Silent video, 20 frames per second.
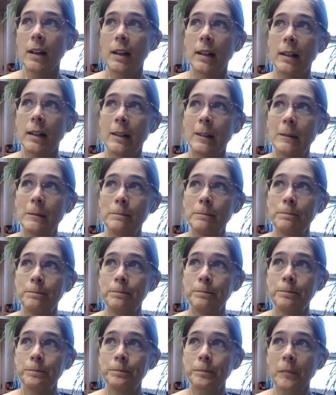
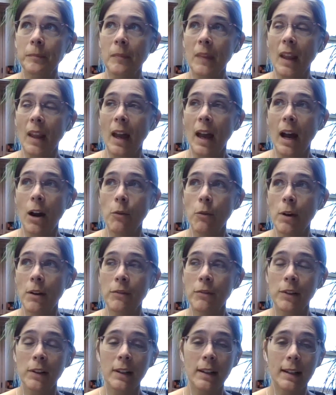
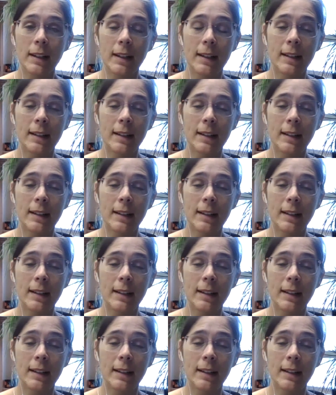However,